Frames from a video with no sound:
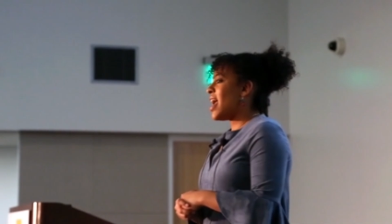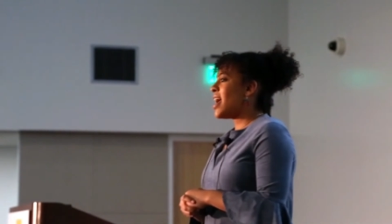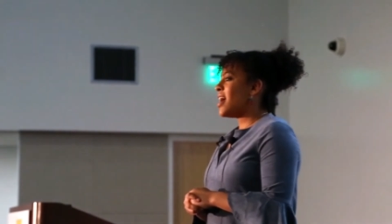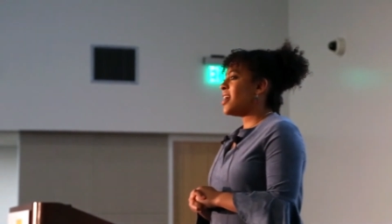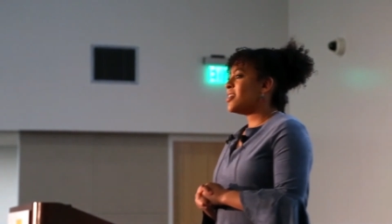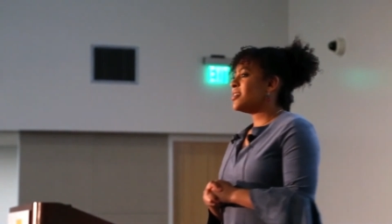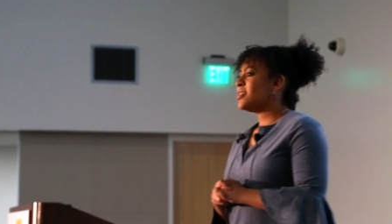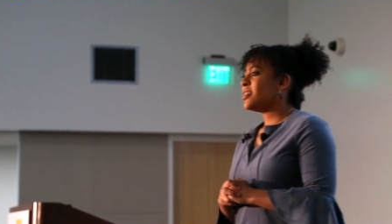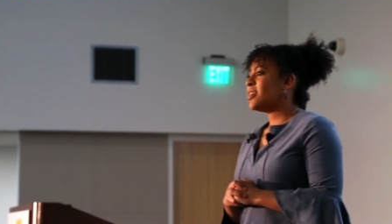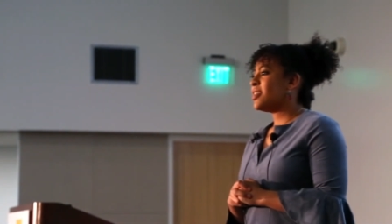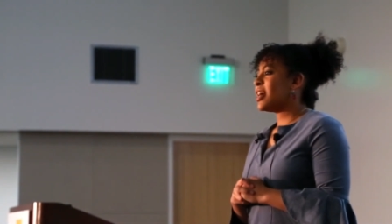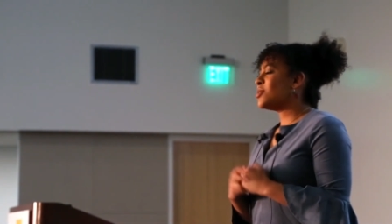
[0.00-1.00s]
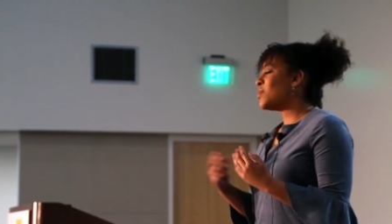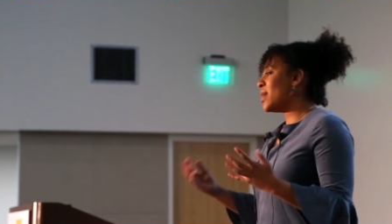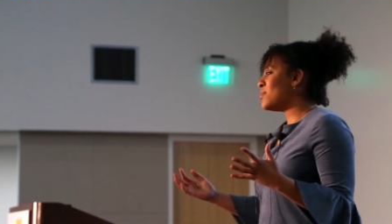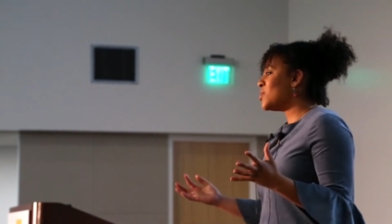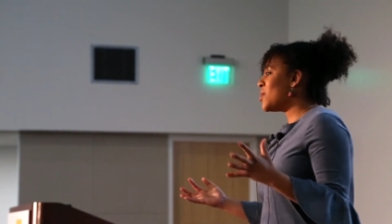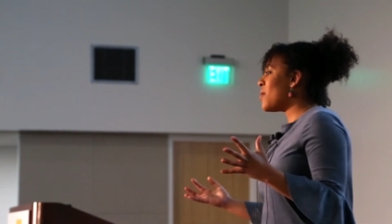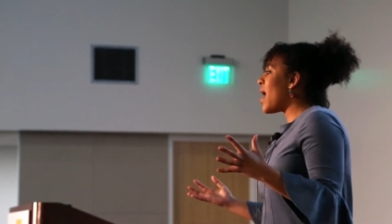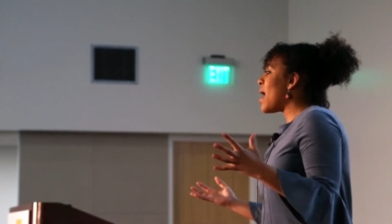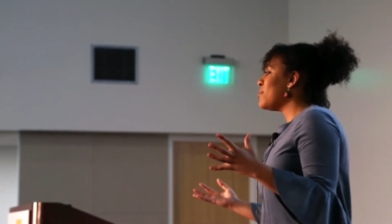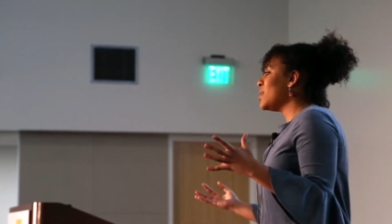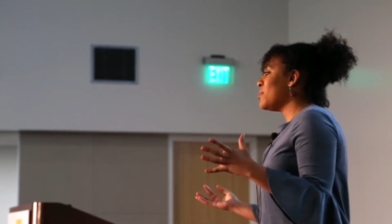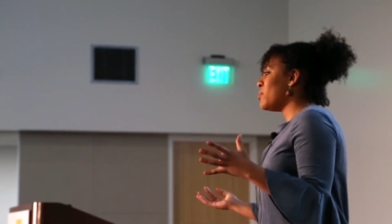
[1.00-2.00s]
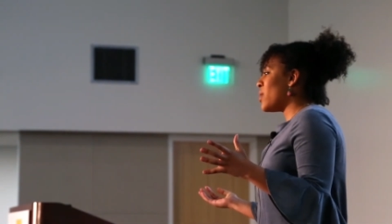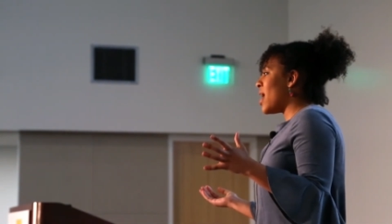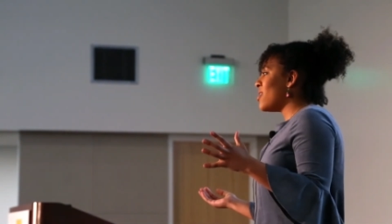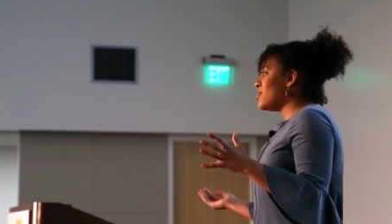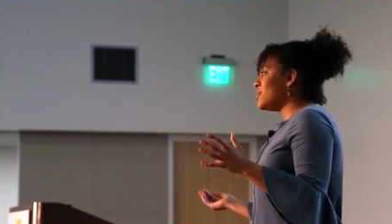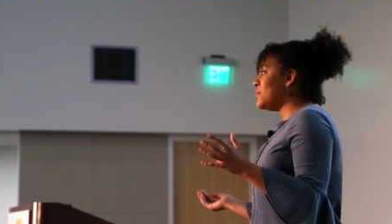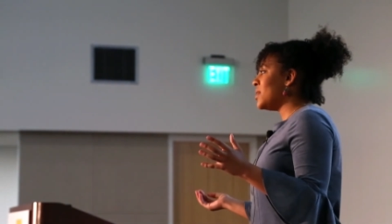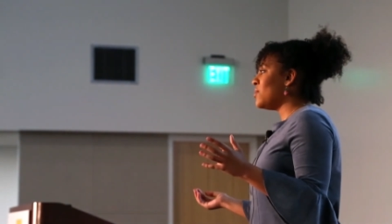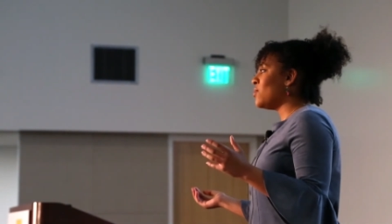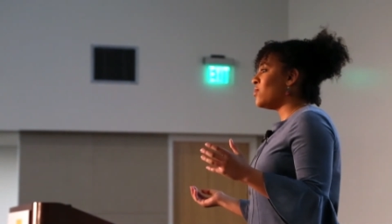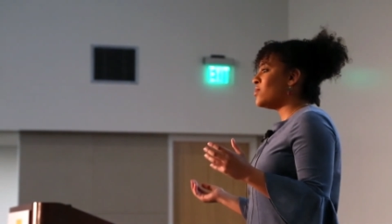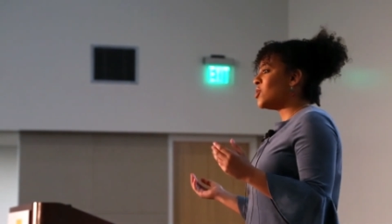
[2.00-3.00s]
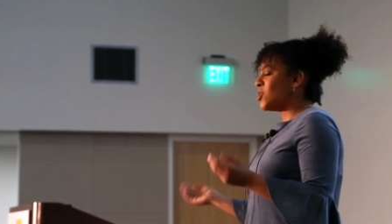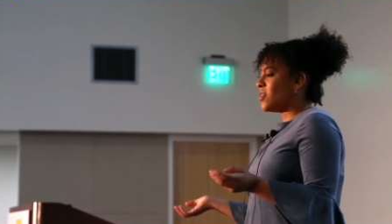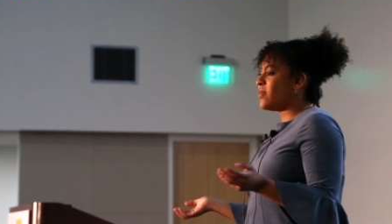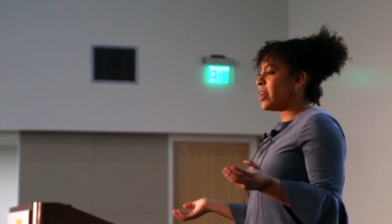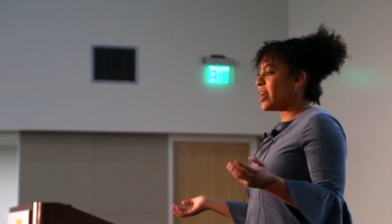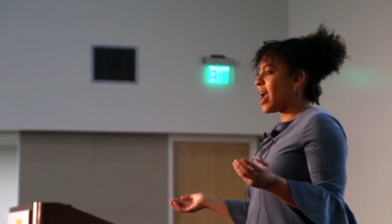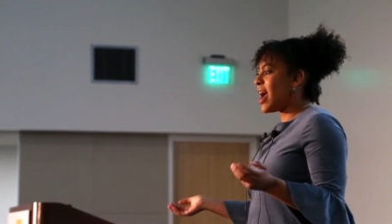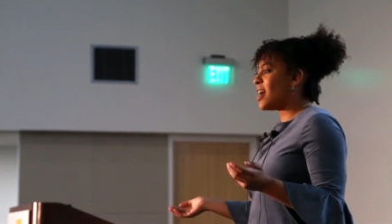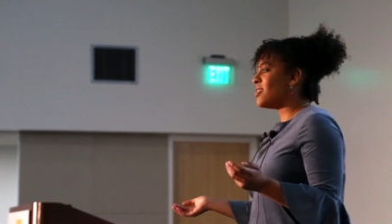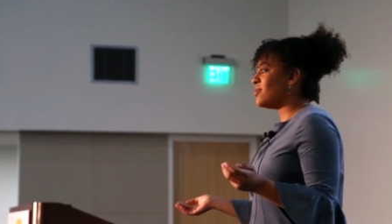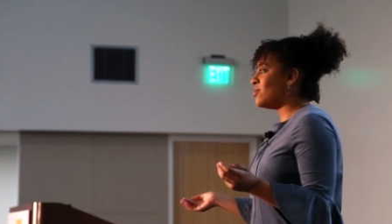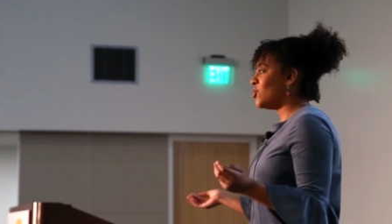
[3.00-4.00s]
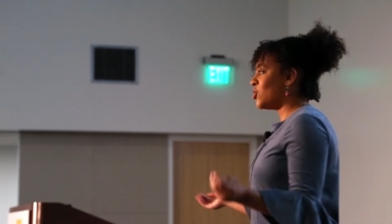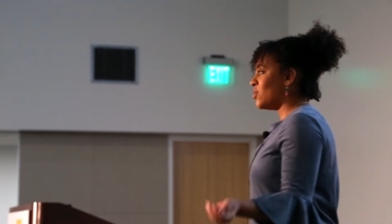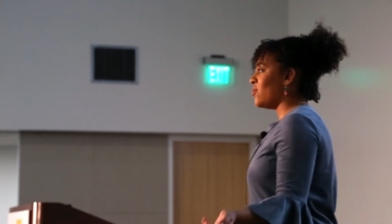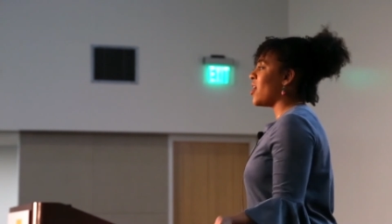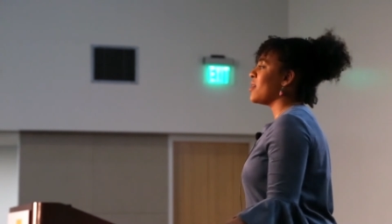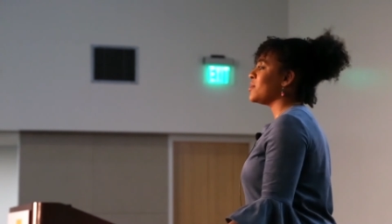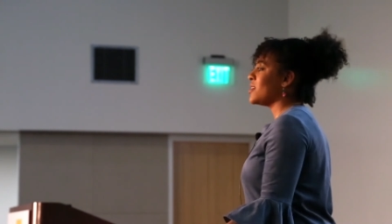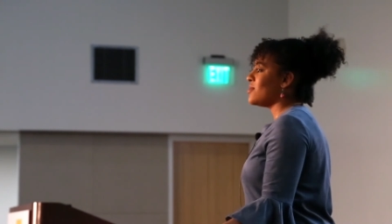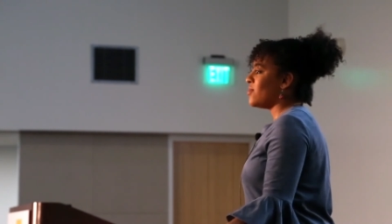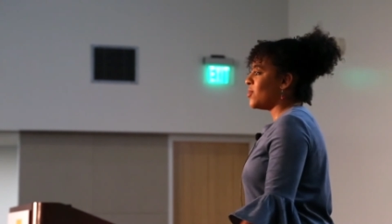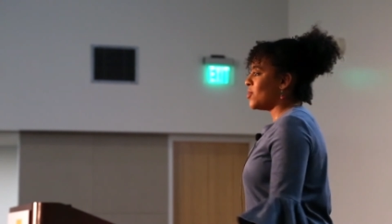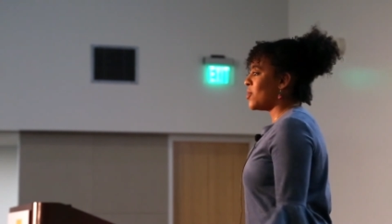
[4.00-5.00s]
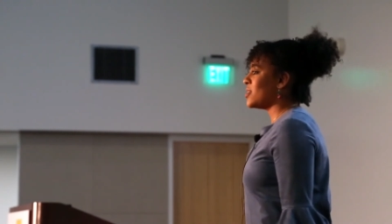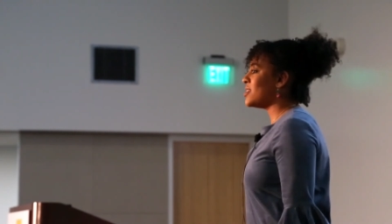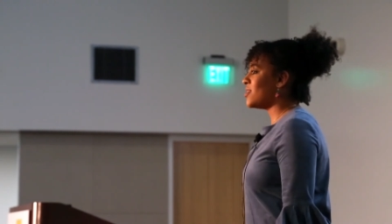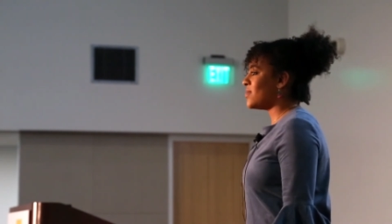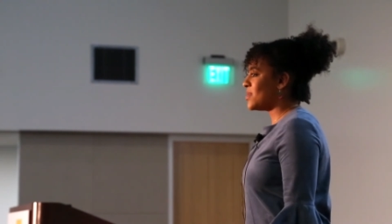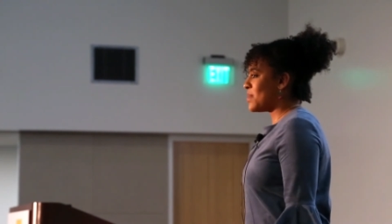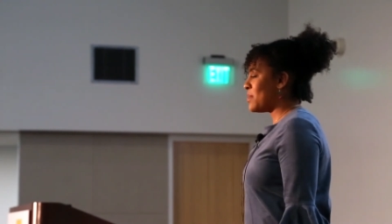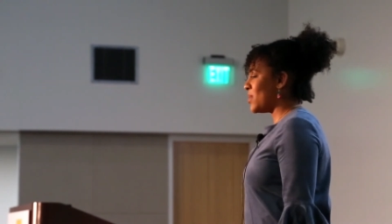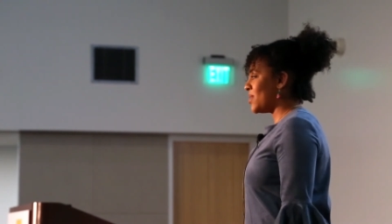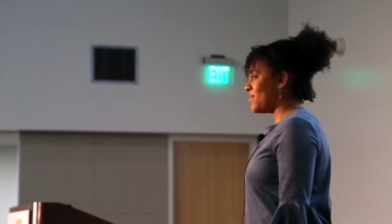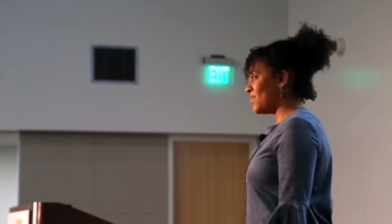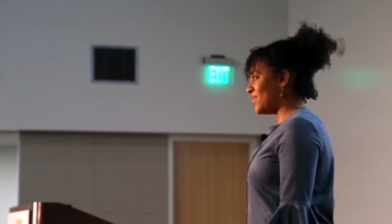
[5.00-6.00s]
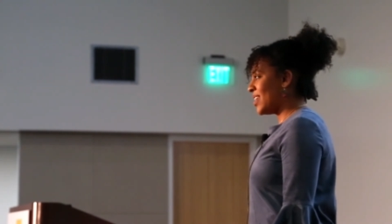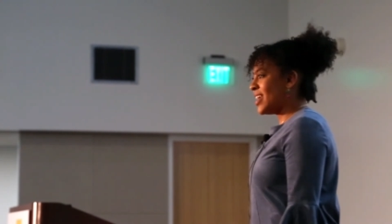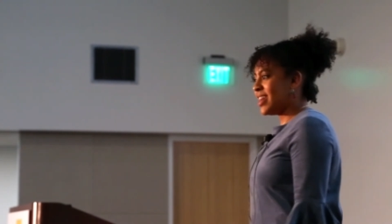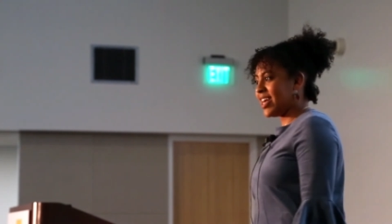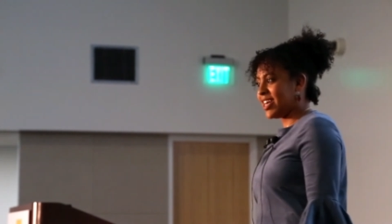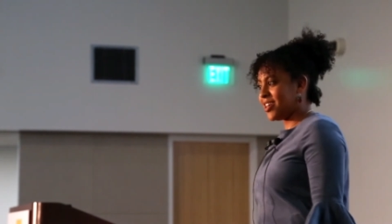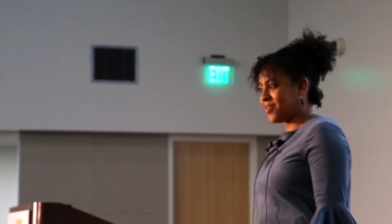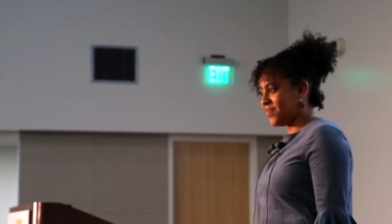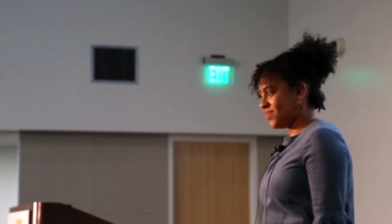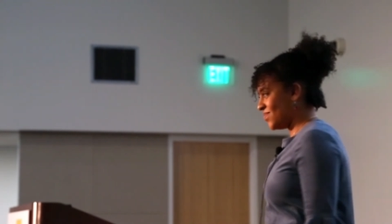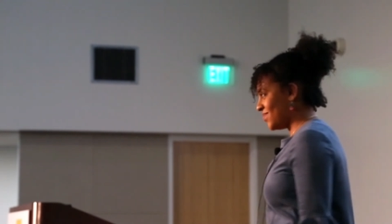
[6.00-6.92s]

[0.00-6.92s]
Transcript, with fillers: And that's why I'm so happy and proud to be serving at Drew Farms as a FoodCorps service member. Thank you.